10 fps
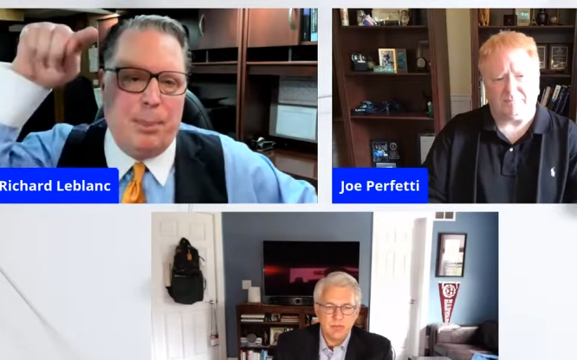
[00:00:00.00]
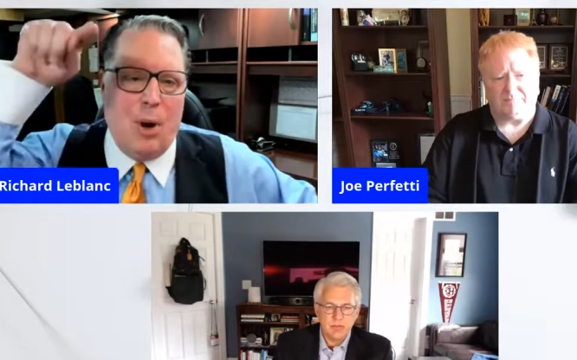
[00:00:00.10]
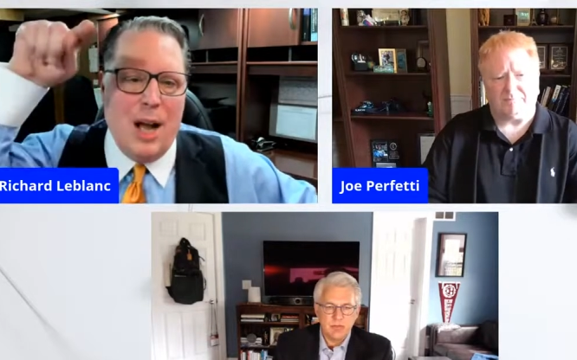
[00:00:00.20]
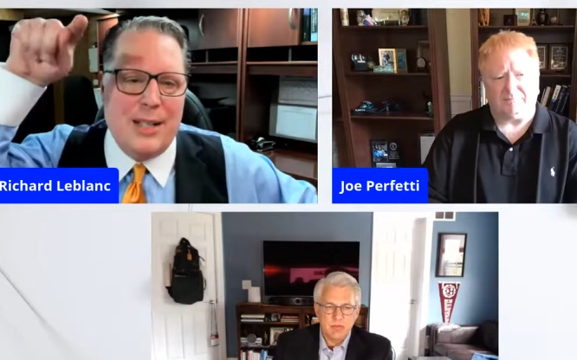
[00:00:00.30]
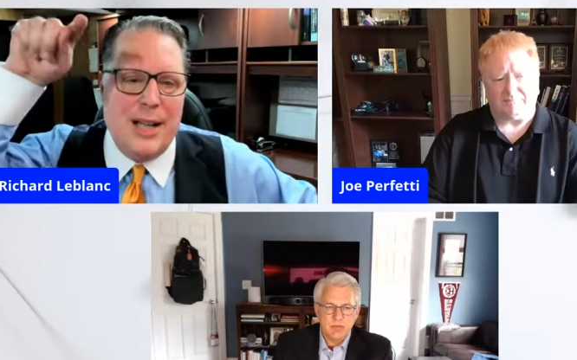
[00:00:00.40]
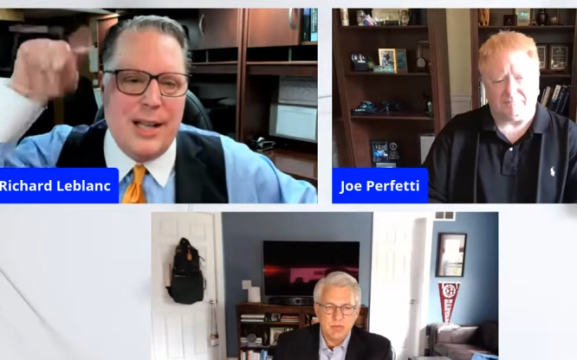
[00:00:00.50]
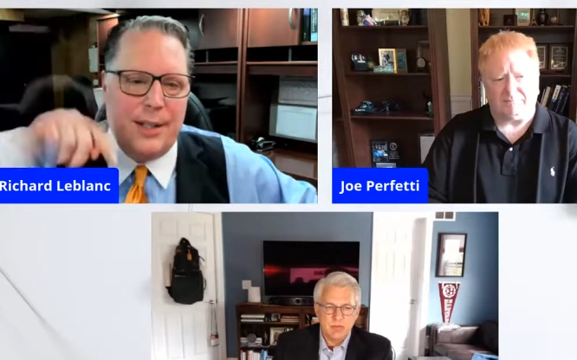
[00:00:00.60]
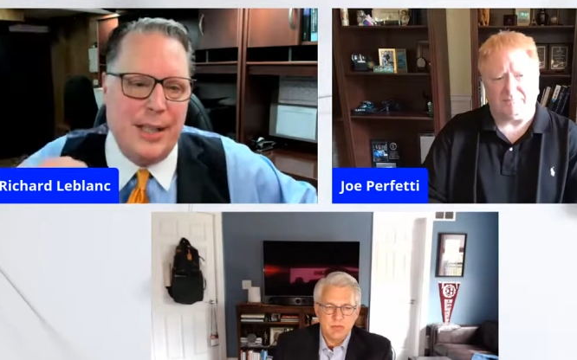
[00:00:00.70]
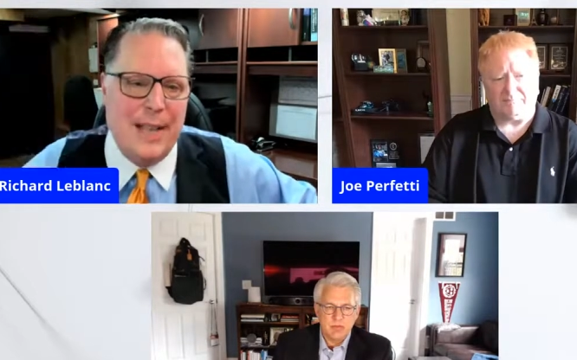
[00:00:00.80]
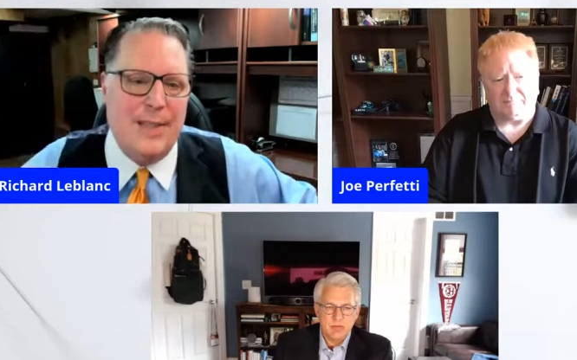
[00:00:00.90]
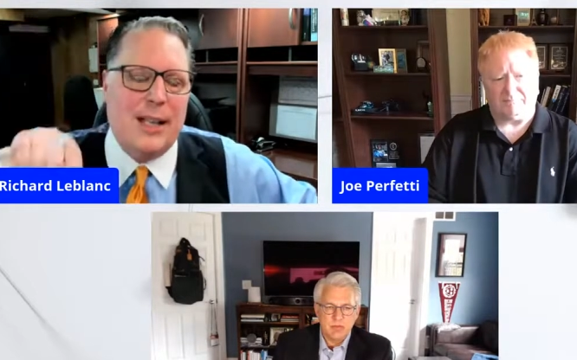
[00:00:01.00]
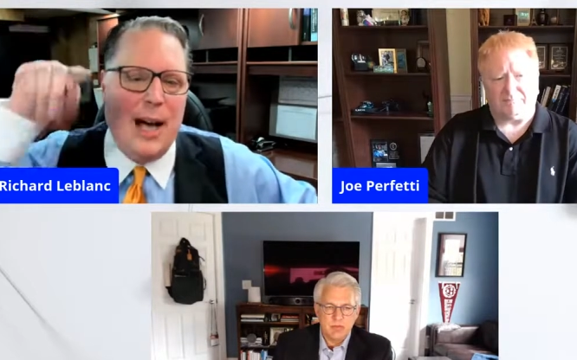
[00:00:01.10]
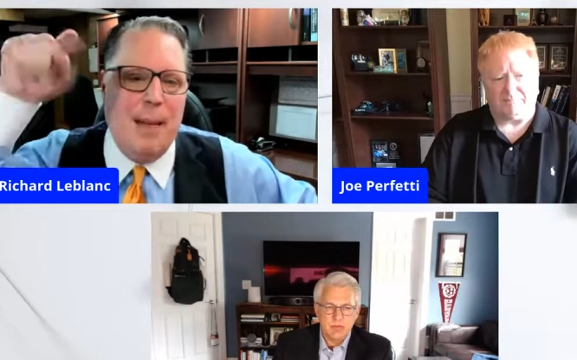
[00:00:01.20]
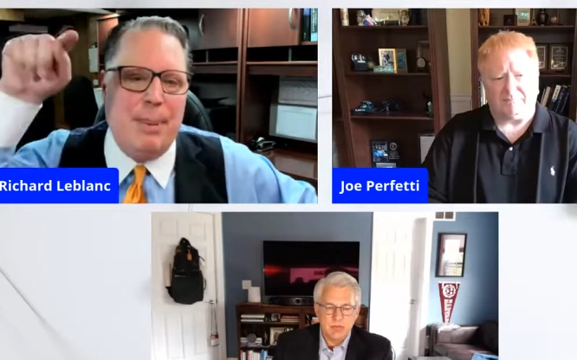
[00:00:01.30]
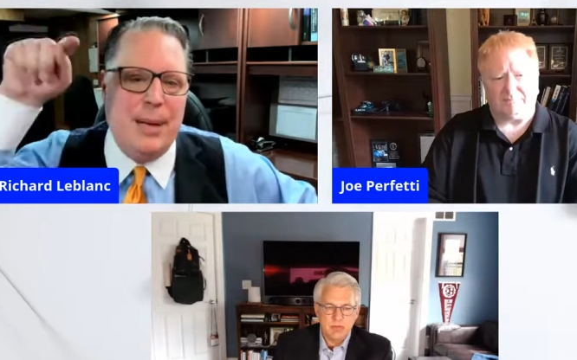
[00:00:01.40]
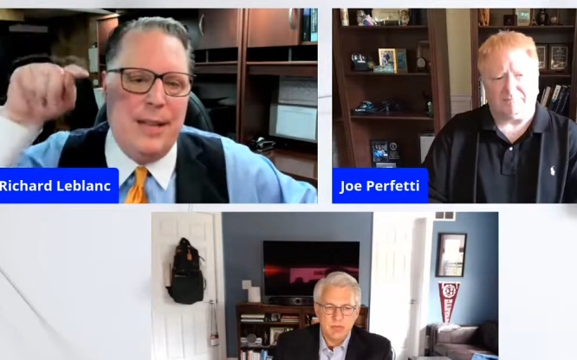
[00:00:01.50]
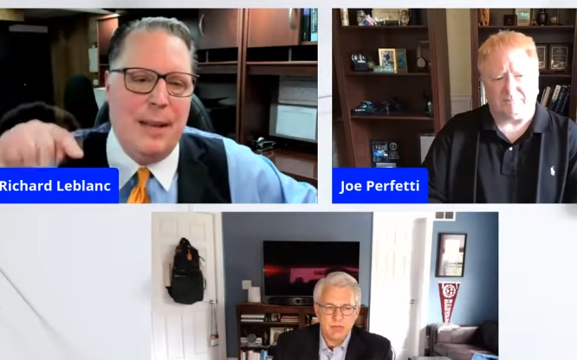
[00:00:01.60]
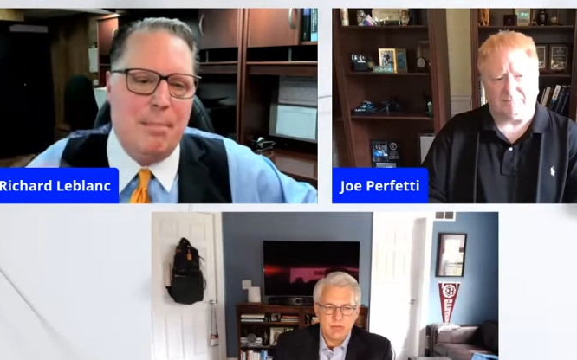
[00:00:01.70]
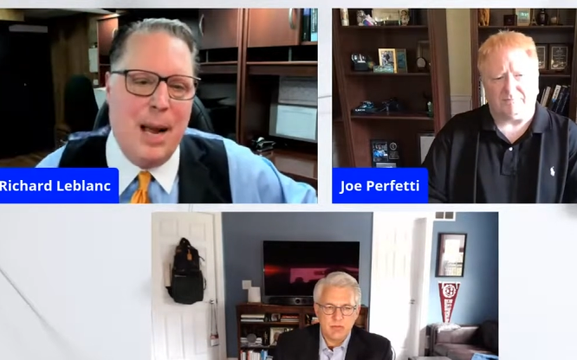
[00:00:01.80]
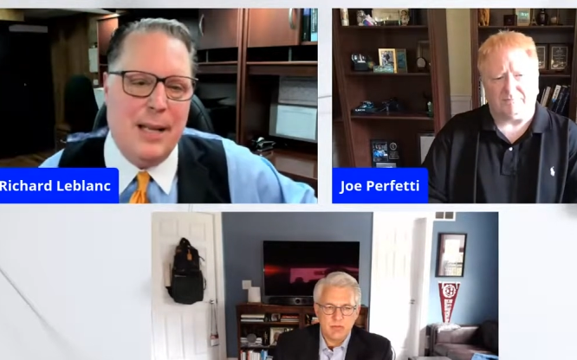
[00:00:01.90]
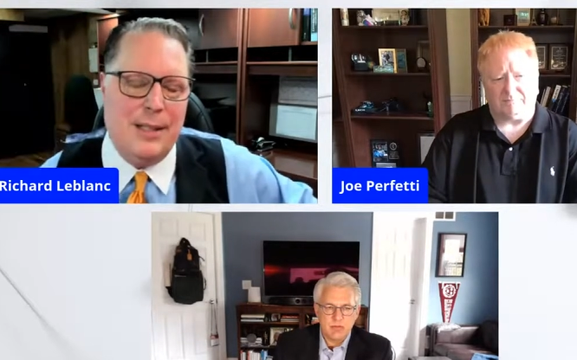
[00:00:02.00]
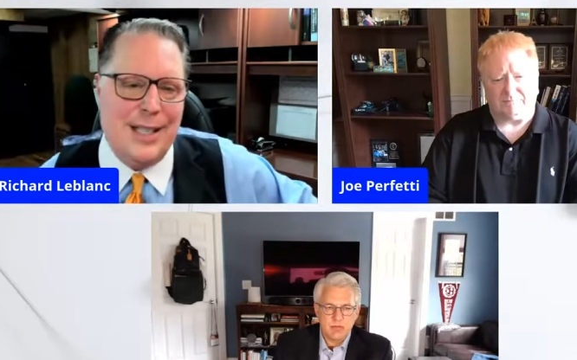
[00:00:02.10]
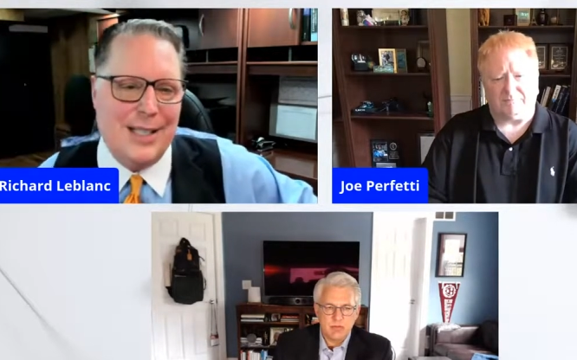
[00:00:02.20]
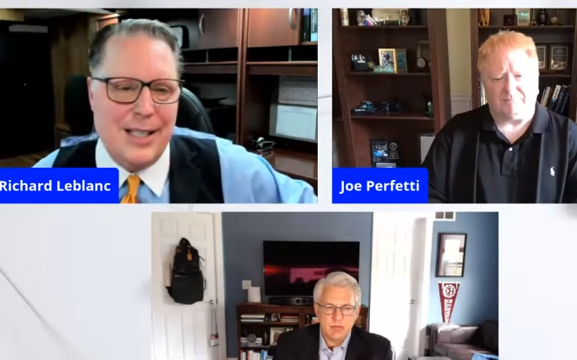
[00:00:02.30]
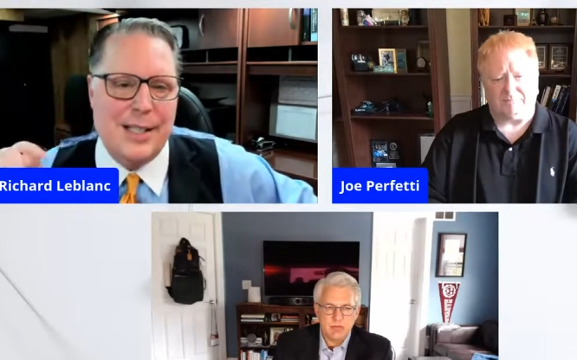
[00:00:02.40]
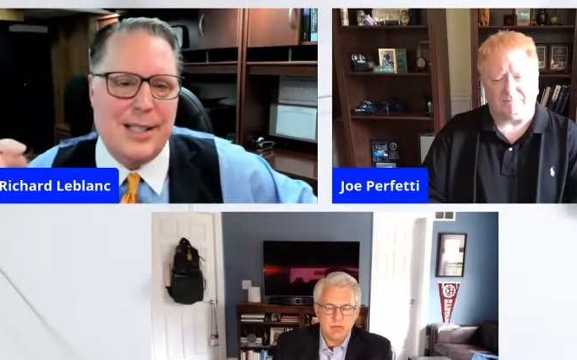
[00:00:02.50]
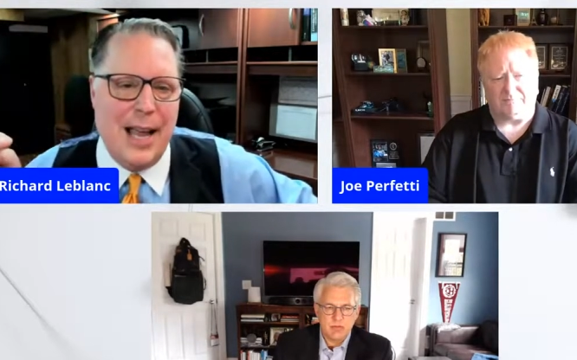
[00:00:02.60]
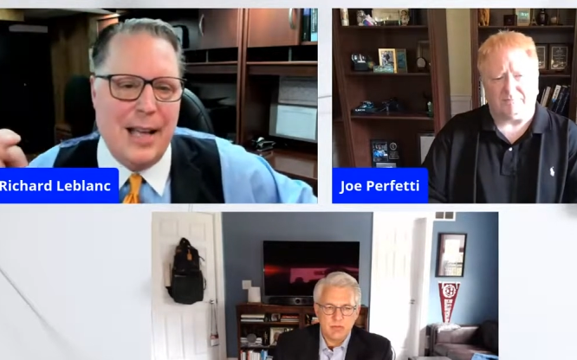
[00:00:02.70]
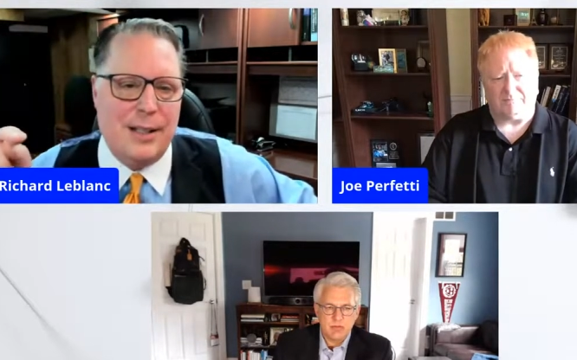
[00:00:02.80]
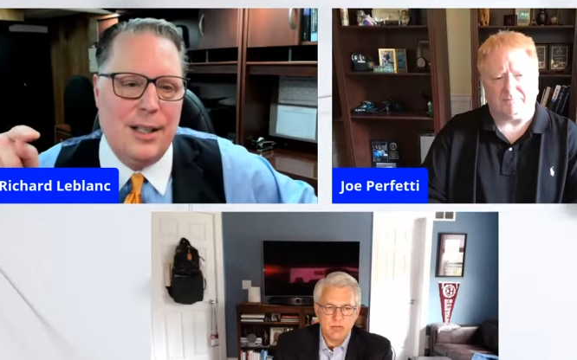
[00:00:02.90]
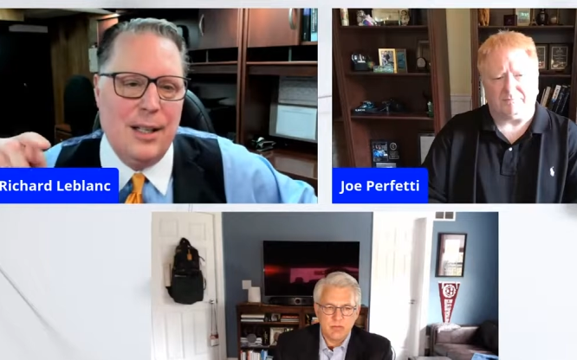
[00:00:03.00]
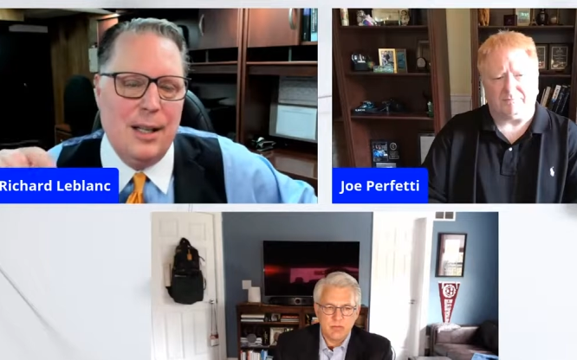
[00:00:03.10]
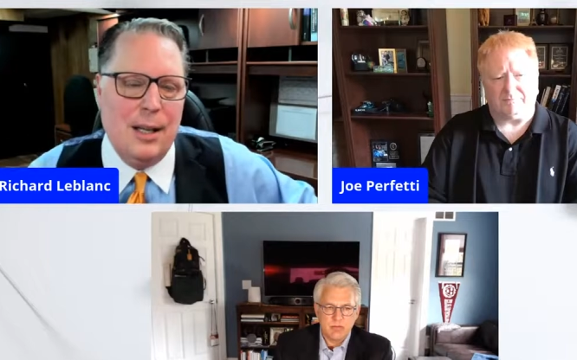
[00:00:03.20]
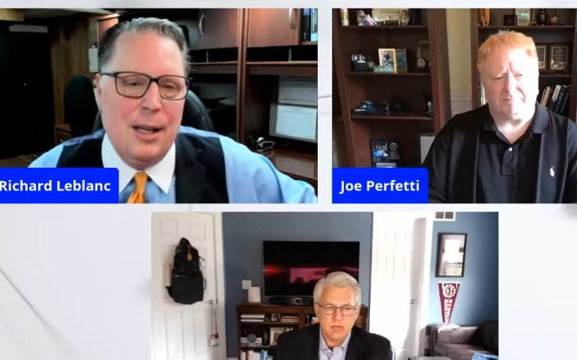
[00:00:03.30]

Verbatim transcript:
Speaker 1: process in the company that might disincent